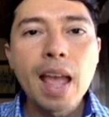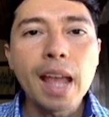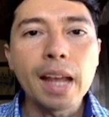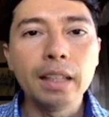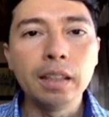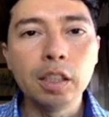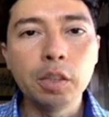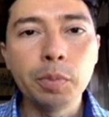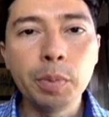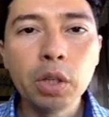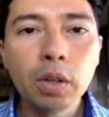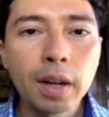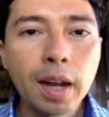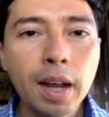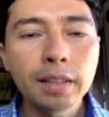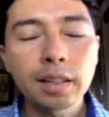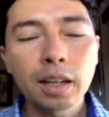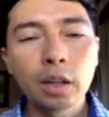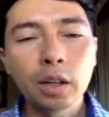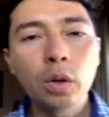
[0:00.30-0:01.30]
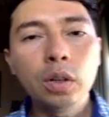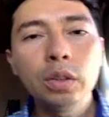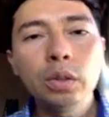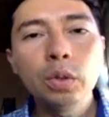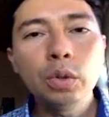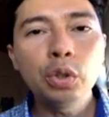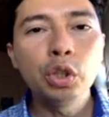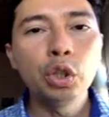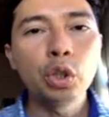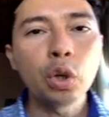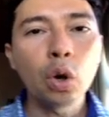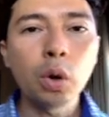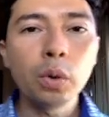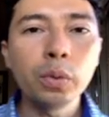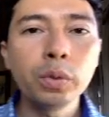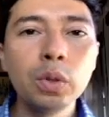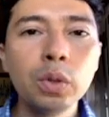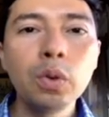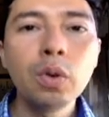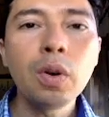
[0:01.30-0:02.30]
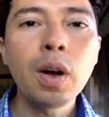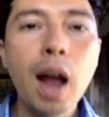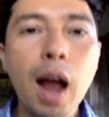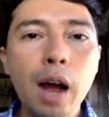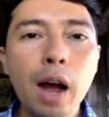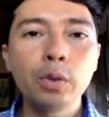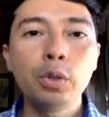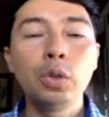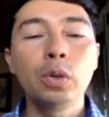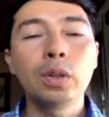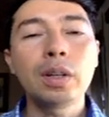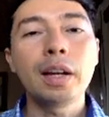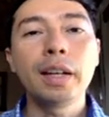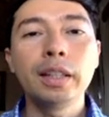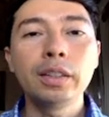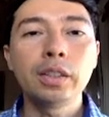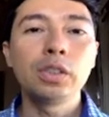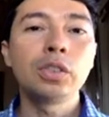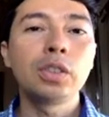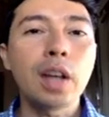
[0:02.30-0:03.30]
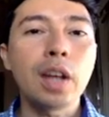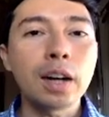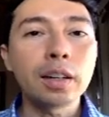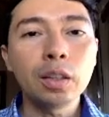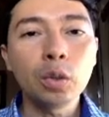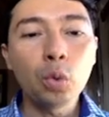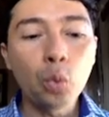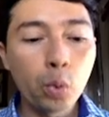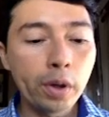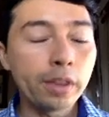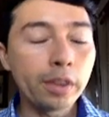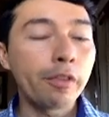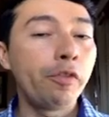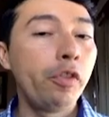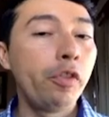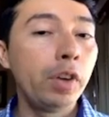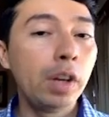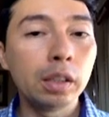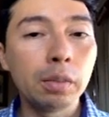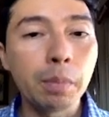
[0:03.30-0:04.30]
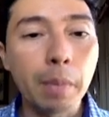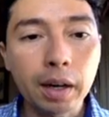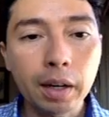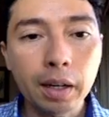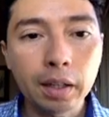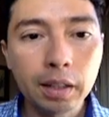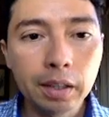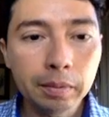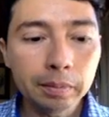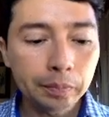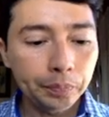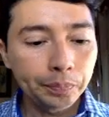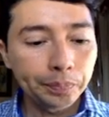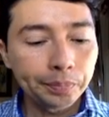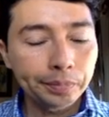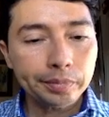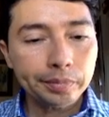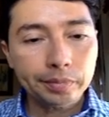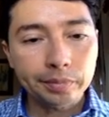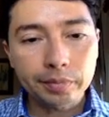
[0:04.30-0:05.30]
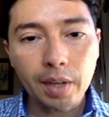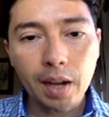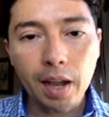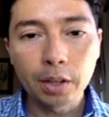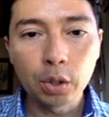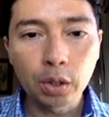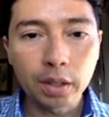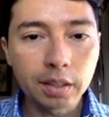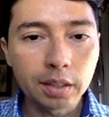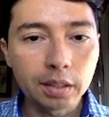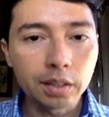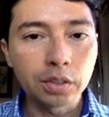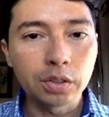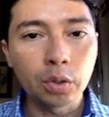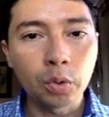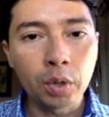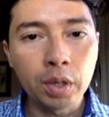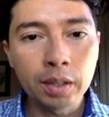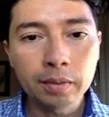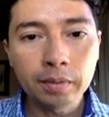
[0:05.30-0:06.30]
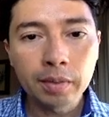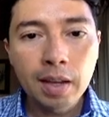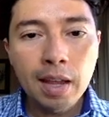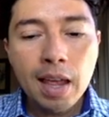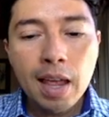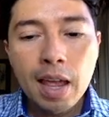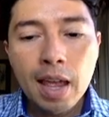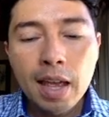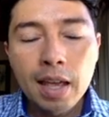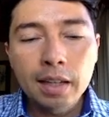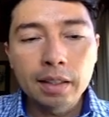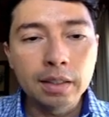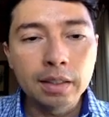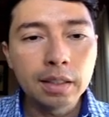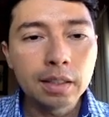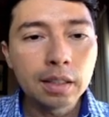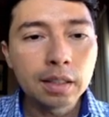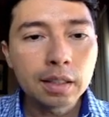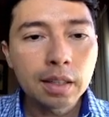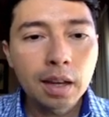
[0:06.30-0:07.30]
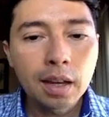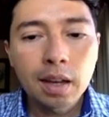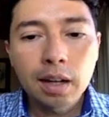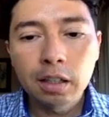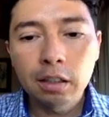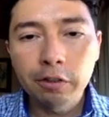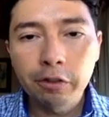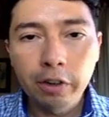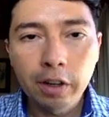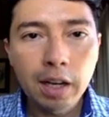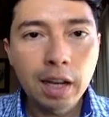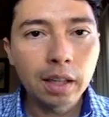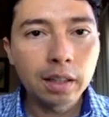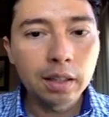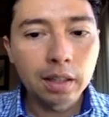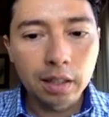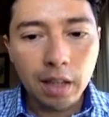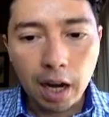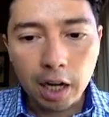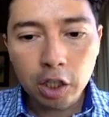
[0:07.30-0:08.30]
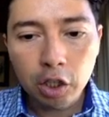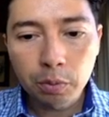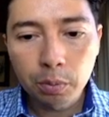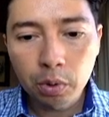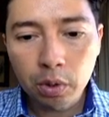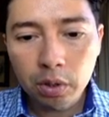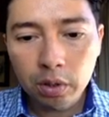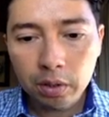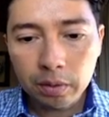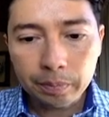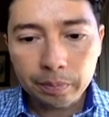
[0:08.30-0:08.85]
In this video, guys, I'm going to show you how you can get started with affiliate marketing. As you can see on the screen, this is an affiliate dashboard